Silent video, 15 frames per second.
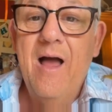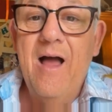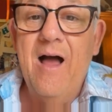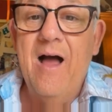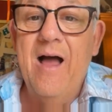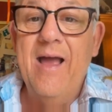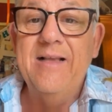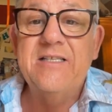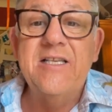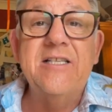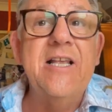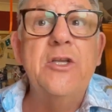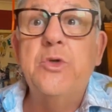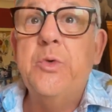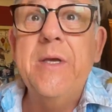Hi, says
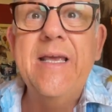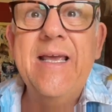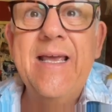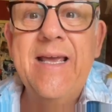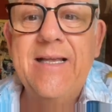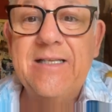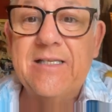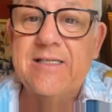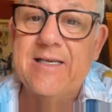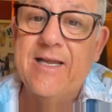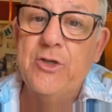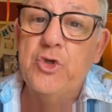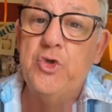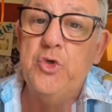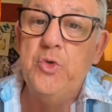
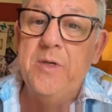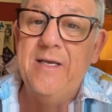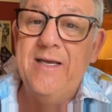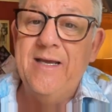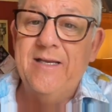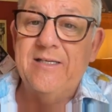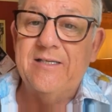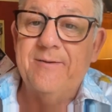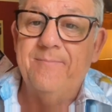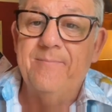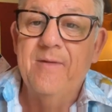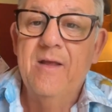Lintweet.